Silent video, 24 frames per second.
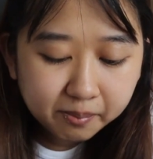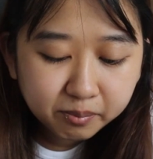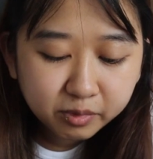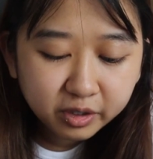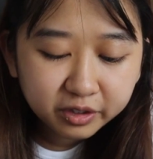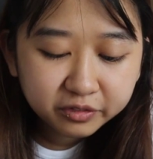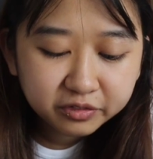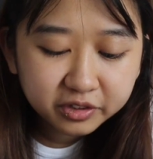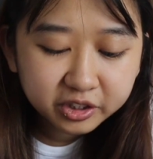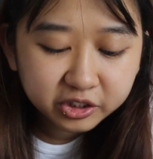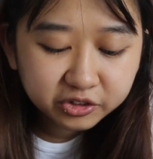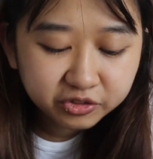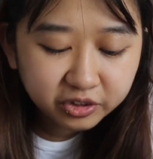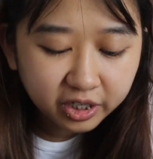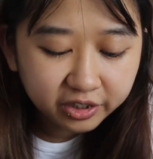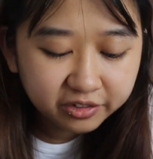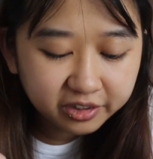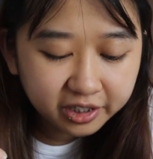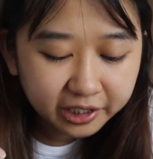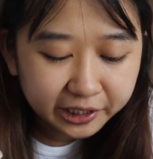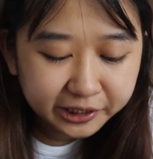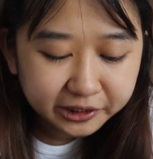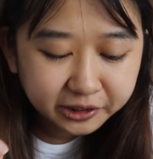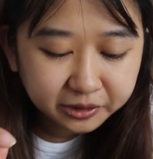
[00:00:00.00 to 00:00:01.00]
Breakfast fried
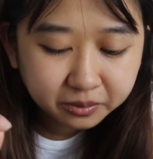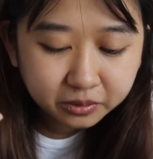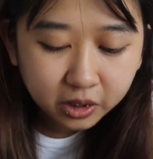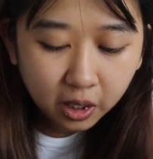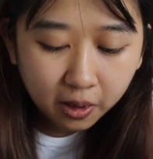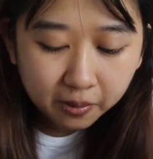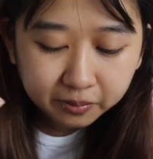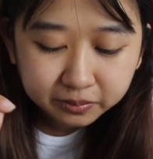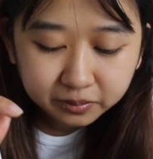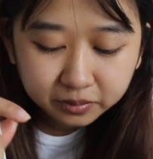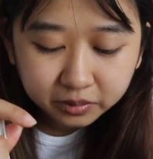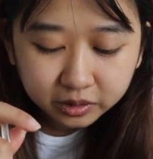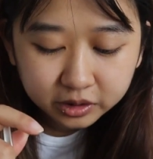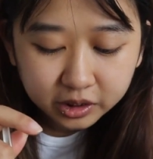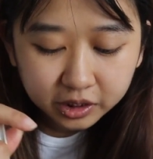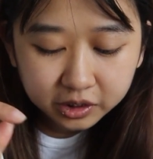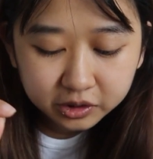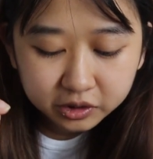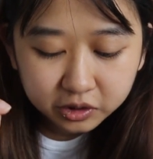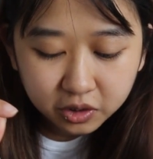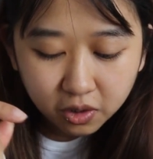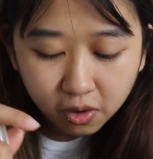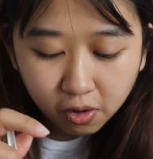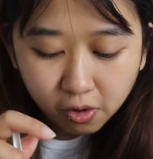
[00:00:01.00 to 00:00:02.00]
rice
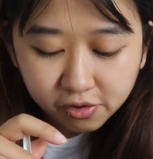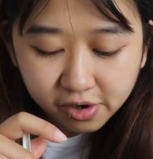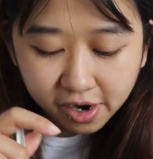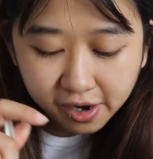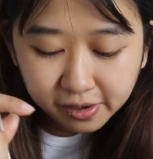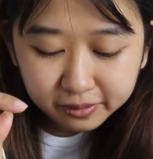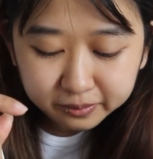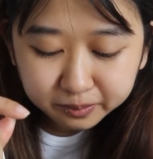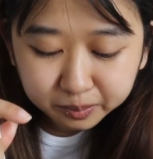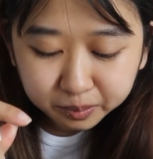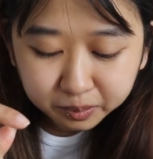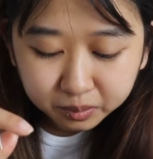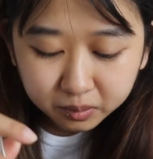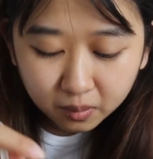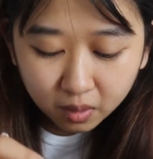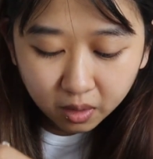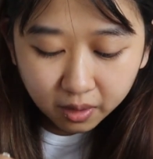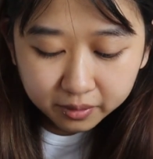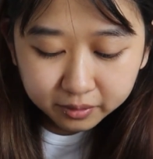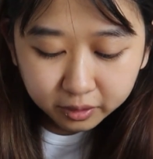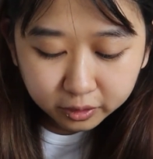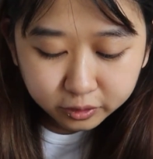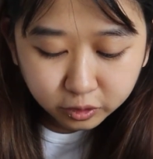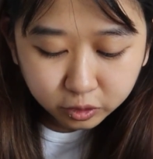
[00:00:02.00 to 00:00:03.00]
is alright,
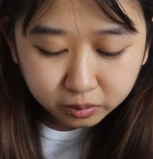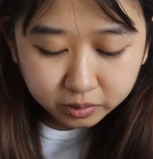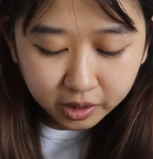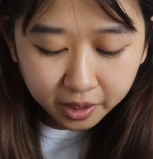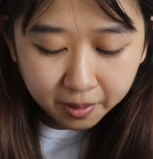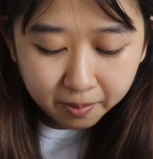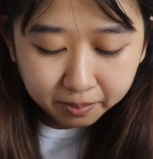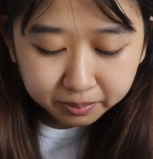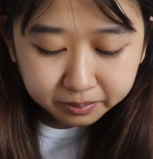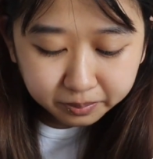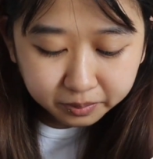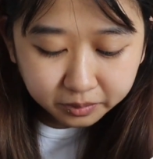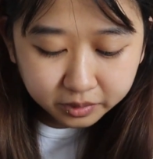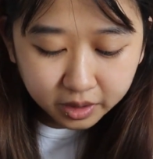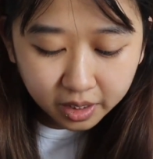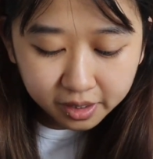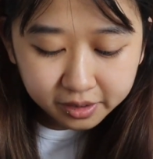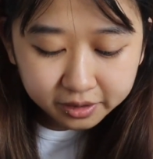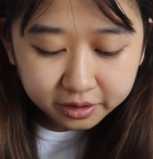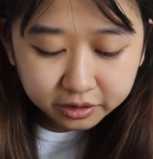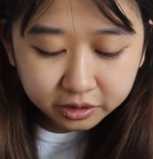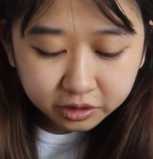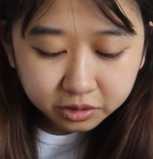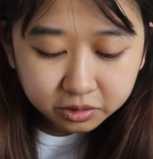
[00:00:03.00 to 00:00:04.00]
not too bad. There
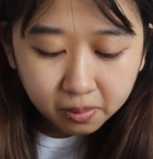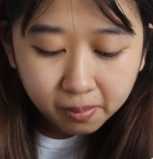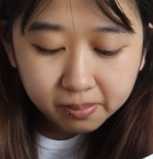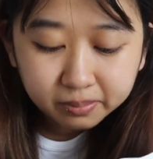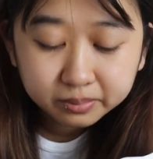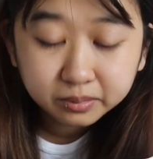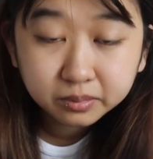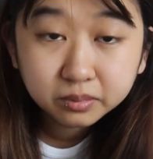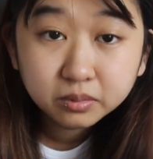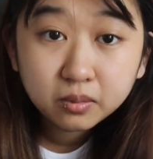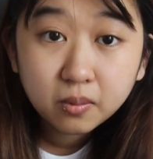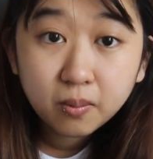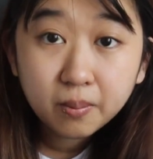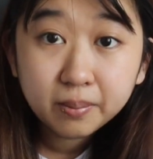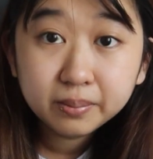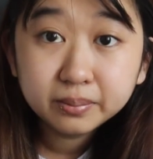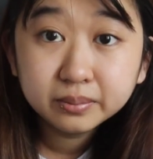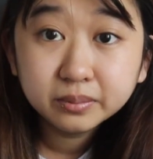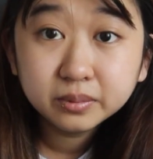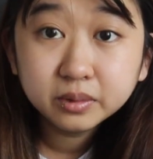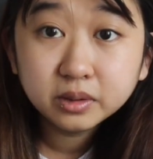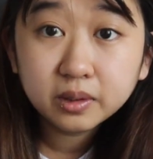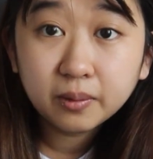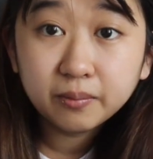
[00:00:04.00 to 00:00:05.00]
is
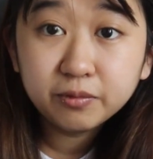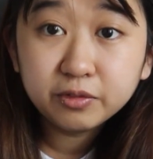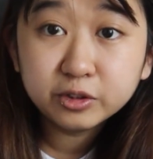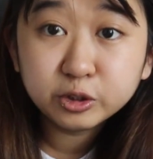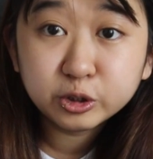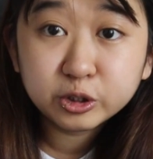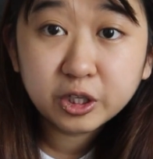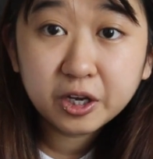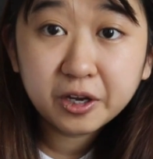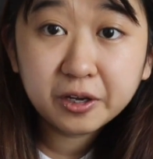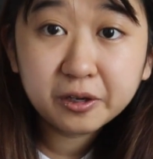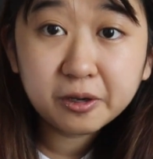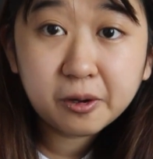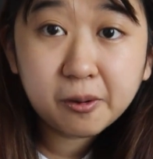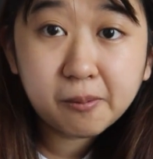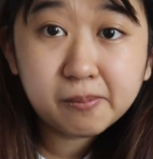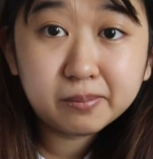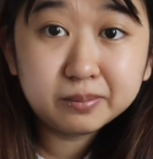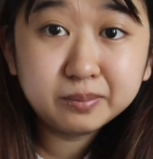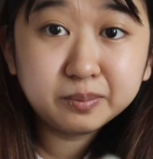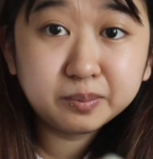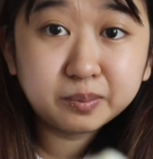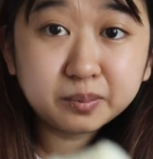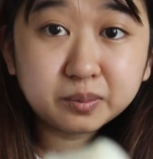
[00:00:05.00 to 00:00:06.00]
some fish cake
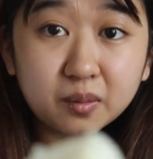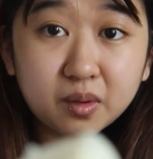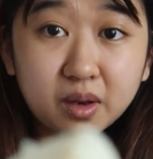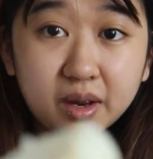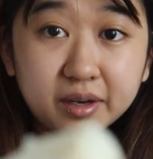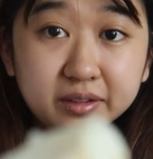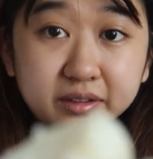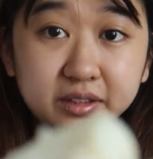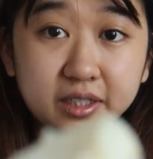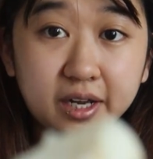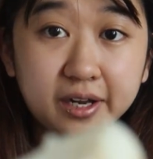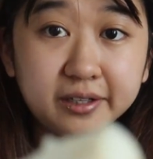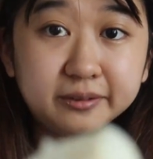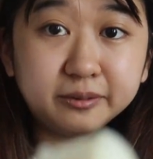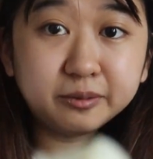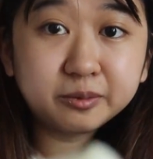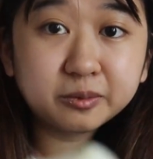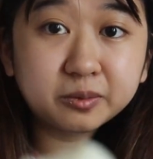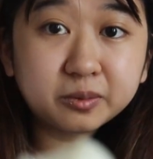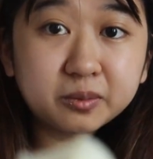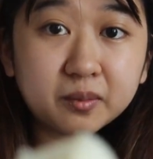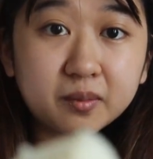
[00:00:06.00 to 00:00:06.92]
and that.